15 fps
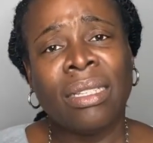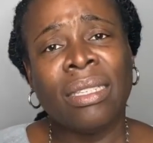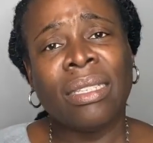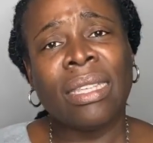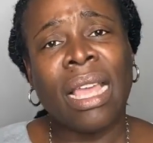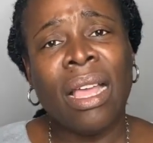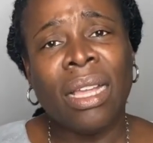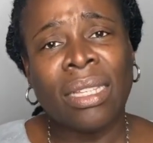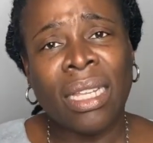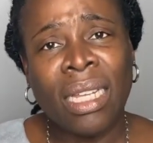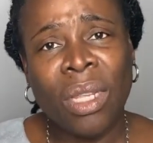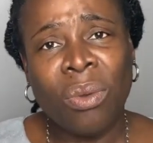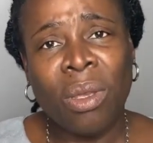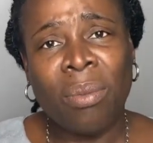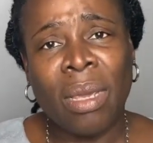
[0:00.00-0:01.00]
this is
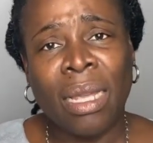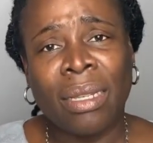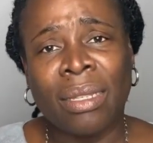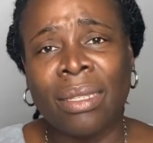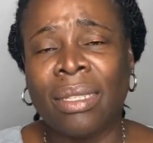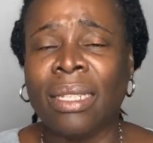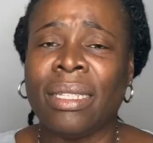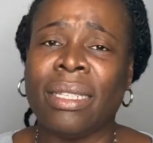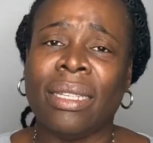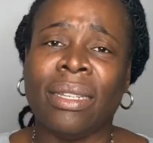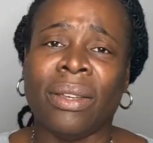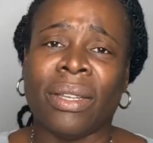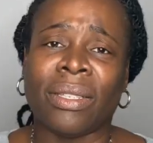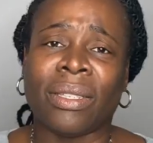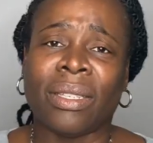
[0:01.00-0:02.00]
elderly women
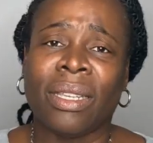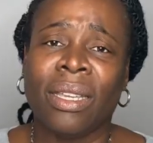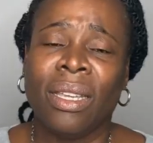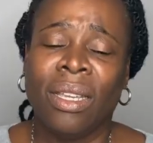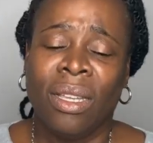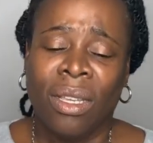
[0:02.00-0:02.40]
teaching us,